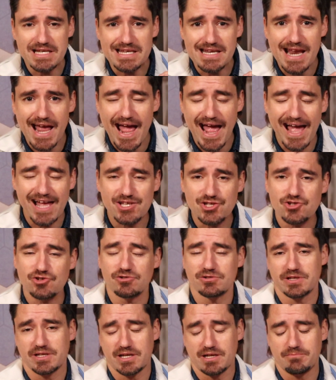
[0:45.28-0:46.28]

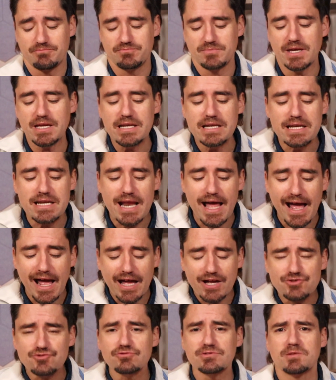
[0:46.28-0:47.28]
naturally
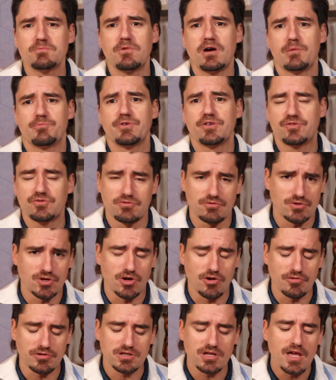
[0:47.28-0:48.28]
want to breathe through their
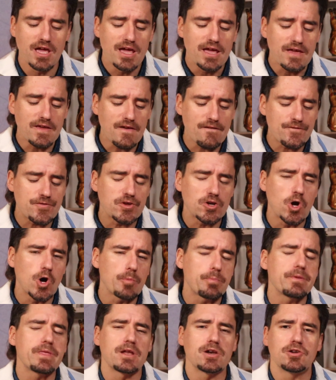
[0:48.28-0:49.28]
nose. If you can
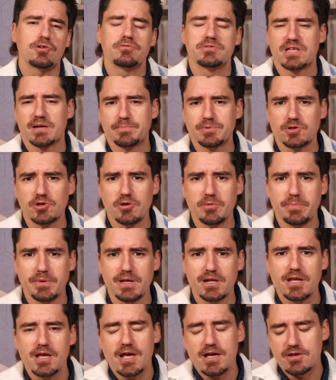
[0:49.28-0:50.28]
open that nose up a little
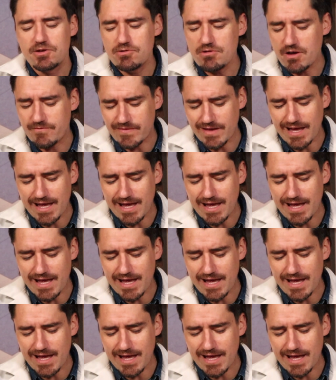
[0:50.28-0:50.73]
bit, you have